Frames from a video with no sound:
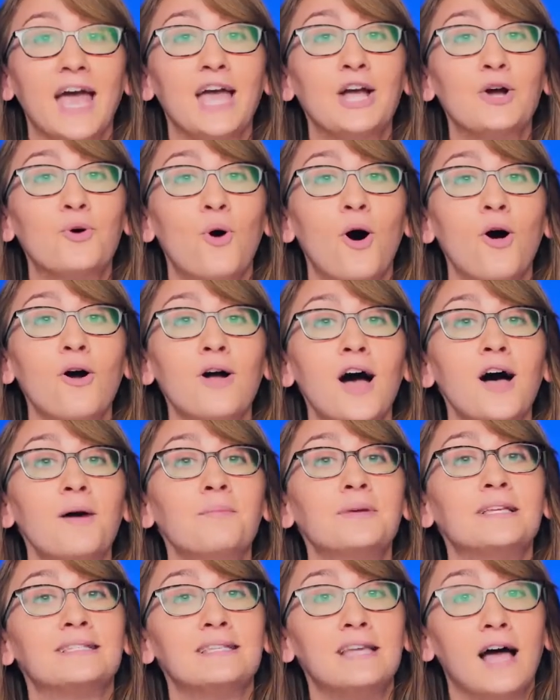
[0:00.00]
And
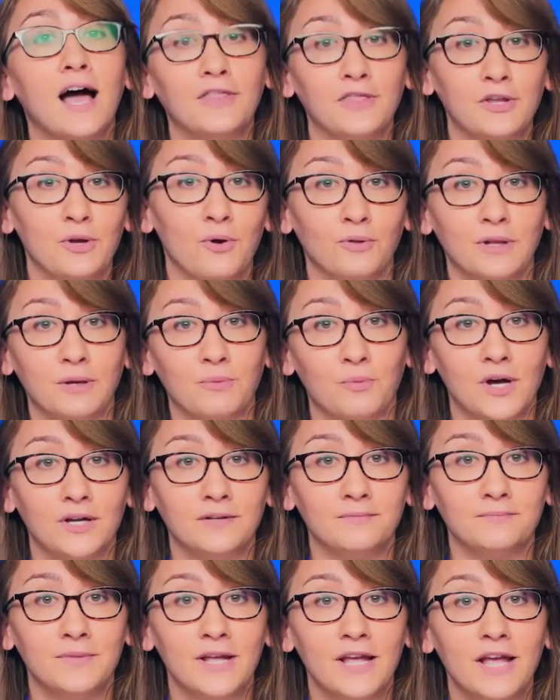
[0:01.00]
Qualcomm is not the only
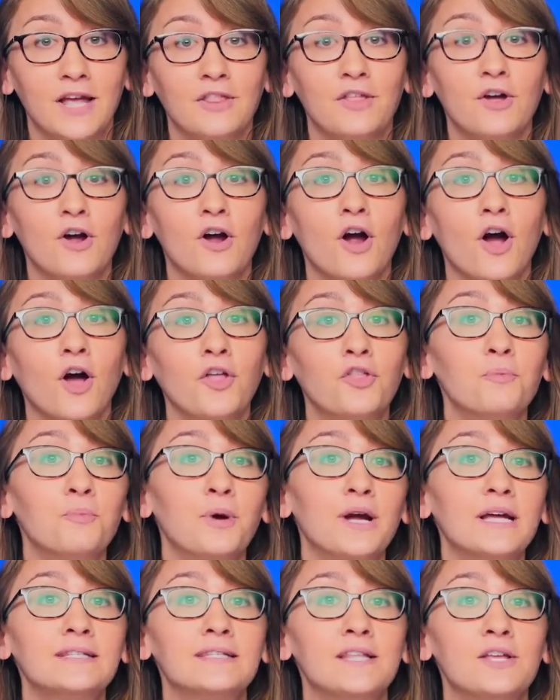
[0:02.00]
one. There are other
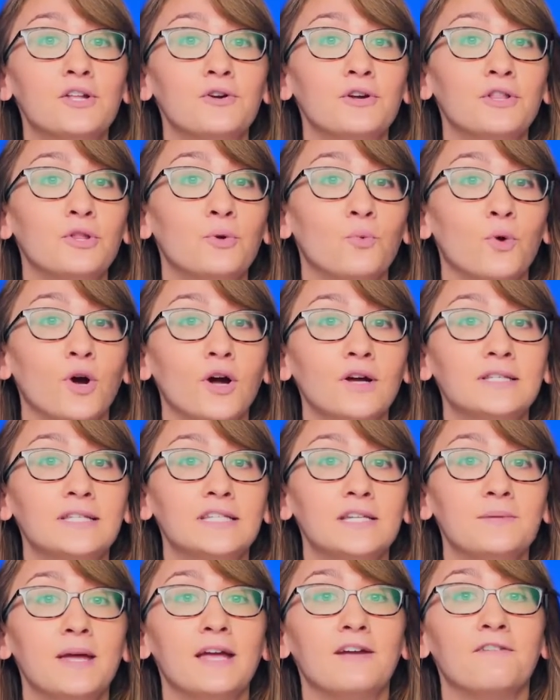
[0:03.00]
brands that are in the
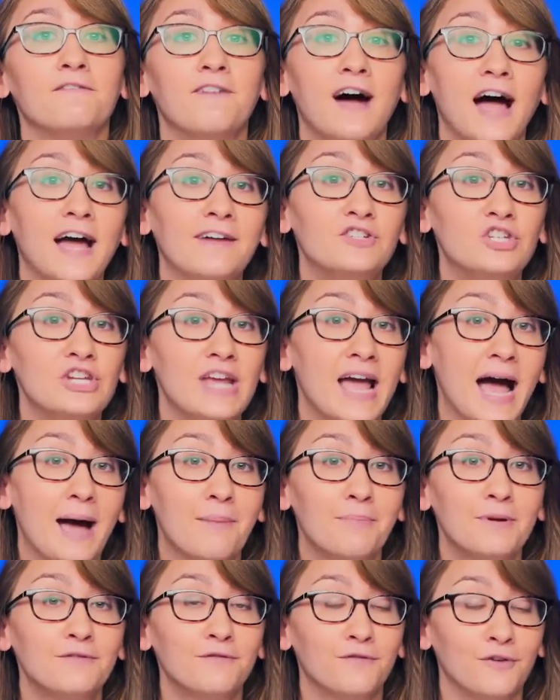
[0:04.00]
works to make 5G
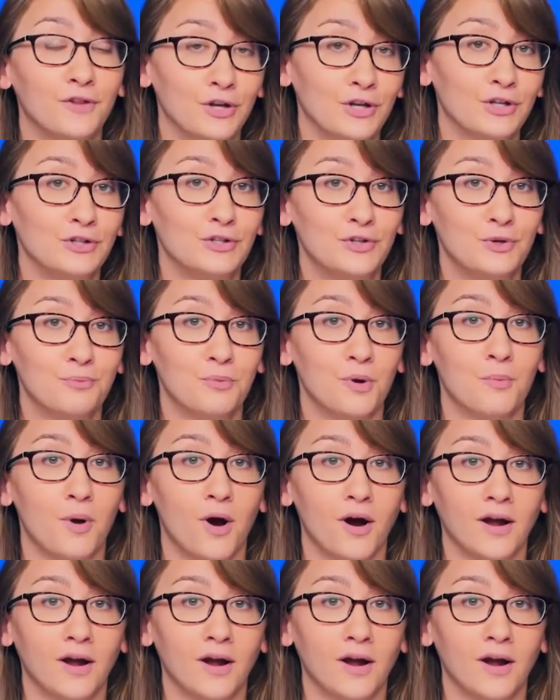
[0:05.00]
happen for the consumer